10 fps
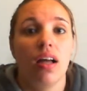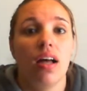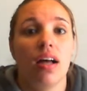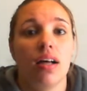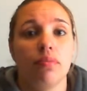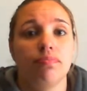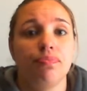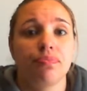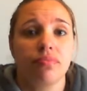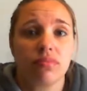
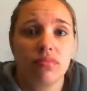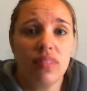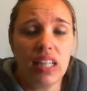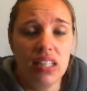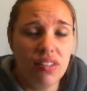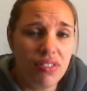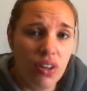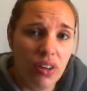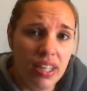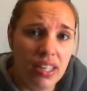If there
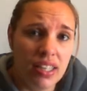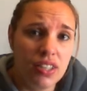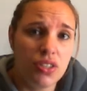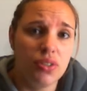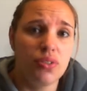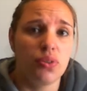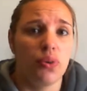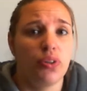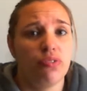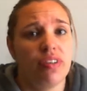are any issues, or
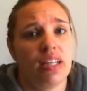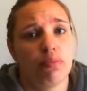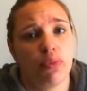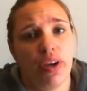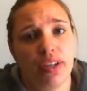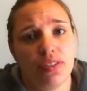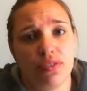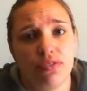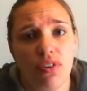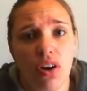you feel I'm going too
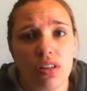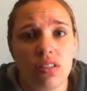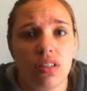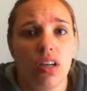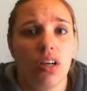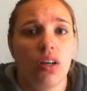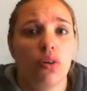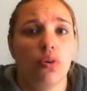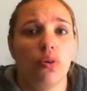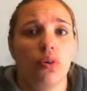fast,
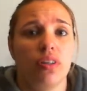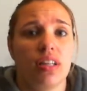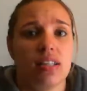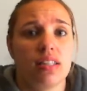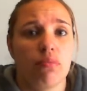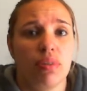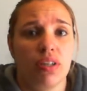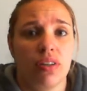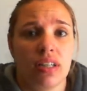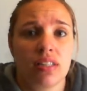or there's something you
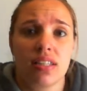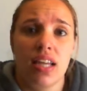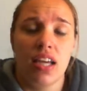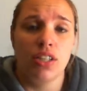don't understand,